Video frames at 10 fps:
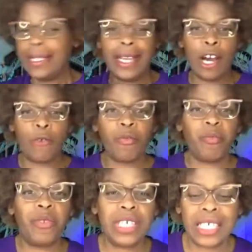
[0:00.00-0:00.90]
Now,
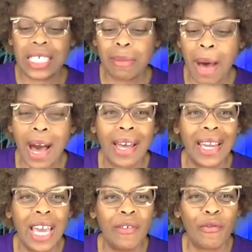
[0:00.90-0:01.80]
this is my
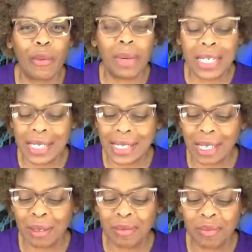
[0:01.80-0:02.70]
infamous
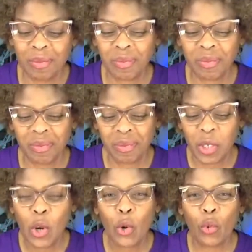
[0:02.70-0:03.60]

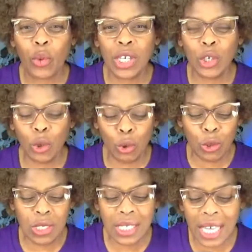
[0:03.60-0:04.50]

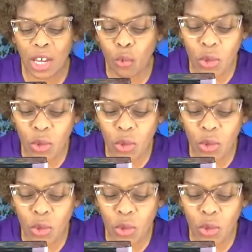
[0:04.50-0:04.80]
reuse and